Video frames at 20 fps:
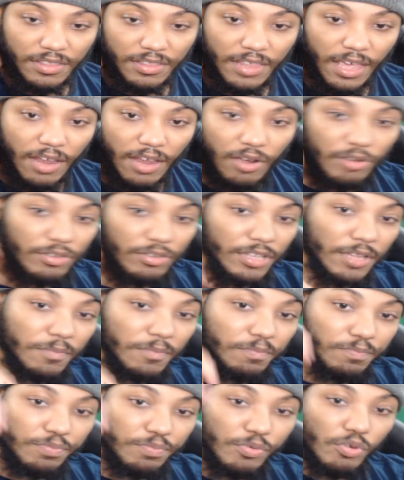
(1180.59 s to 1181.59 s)
That
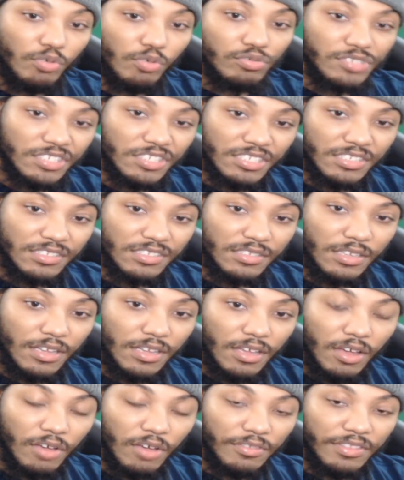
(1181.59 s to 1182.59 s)
only boosts
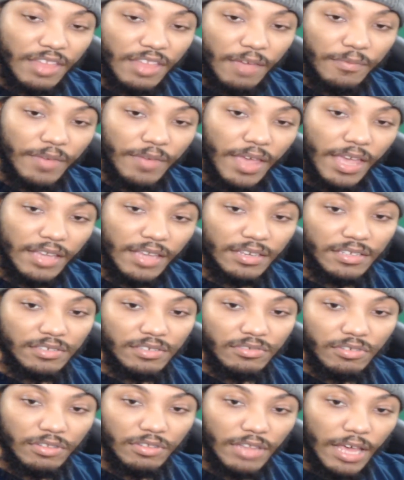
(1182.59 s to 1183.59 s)
Devin Haney.
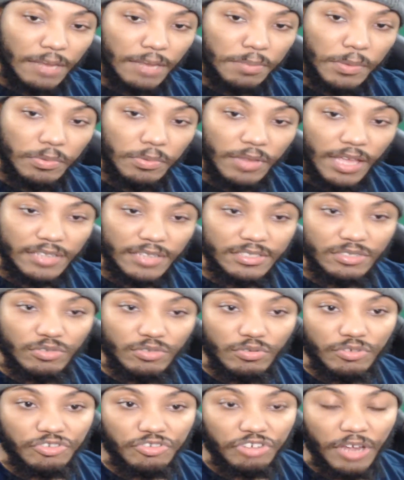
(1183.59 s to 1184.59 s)
You know, a lot of people like to
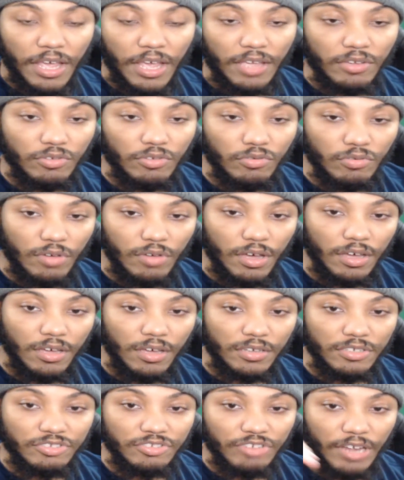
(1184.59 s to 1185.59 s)
do the triangle
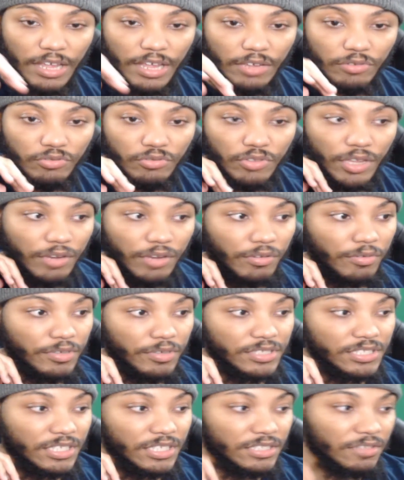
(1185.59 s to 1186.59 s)
theory,
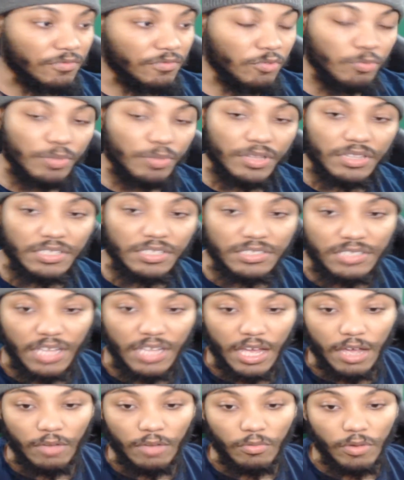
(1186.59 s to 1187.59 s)
where it says if you beat this
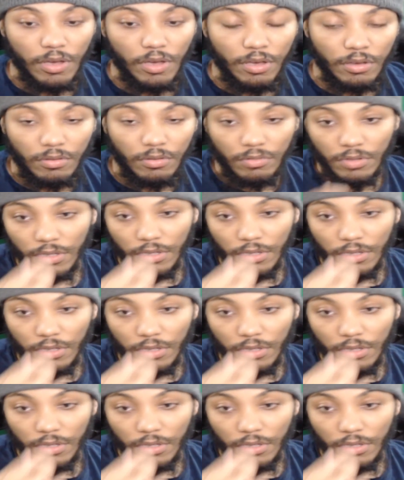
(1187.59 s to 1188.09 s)
guy, well,